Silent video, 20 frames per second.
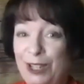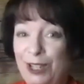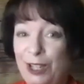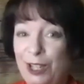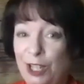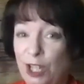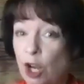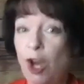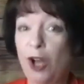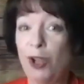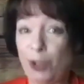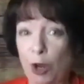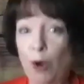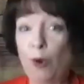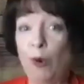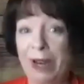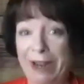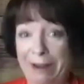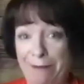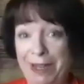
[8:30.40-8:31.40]
y'all know
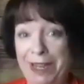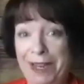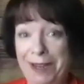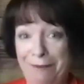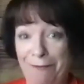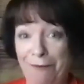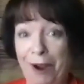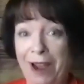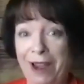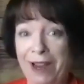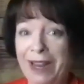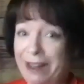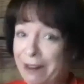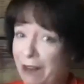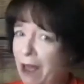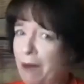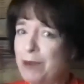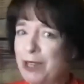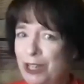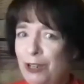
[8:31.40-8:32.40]
what I mean, right?
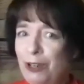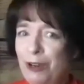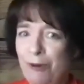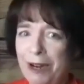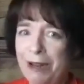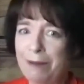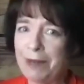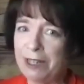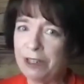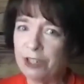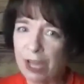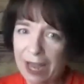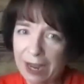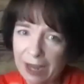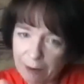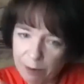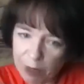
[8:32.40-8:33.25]
And I mean, you know what I mean, Jack?